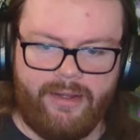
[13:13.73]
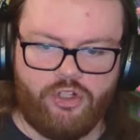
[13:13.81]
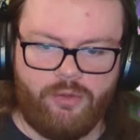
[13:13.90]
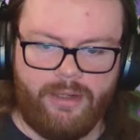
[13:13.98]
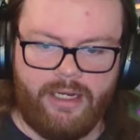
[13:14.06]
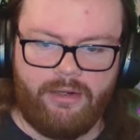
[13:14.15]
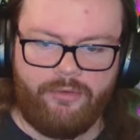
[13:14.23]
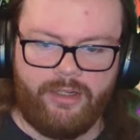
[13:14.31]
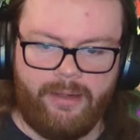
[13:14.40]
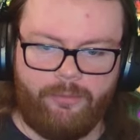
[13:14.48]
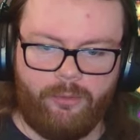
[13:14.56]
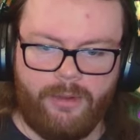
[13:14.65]
That should buy enough
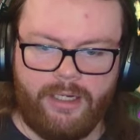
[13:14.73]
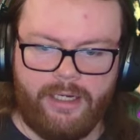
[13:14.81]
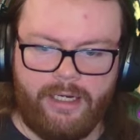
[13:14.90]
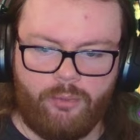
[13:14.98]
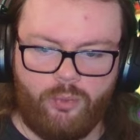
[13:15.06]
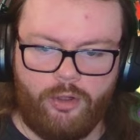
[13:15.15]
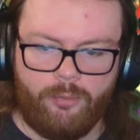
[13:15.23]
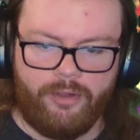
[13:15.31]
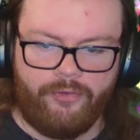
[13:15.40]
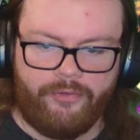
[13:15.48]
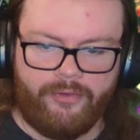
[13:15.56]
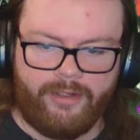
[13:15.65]
time for my Royal
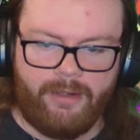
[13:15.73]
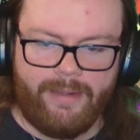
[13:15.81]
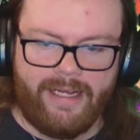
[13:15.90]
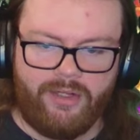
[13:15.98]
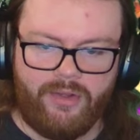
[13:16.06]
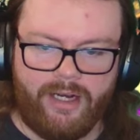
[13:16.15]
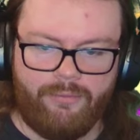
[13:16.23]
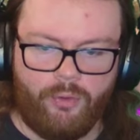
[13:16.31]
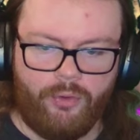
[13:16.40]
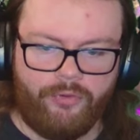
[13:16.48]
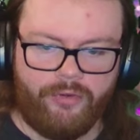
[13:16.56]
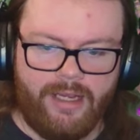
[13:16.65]
Presence to come back, and then I have
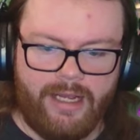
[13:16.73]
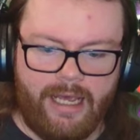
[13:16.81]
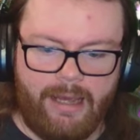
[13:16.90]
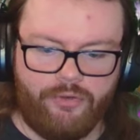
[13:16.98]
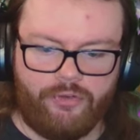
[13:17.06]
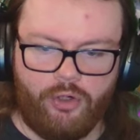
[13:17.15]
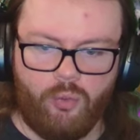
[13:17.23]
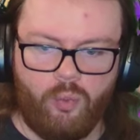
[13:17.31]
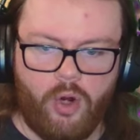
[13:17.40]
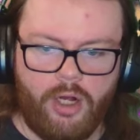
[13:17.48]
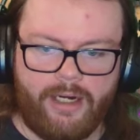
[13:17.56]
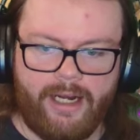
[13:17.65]
ults. I'm just gonna
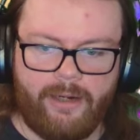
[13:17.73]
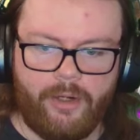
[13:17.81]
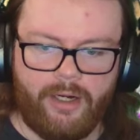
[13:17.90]
walk at him.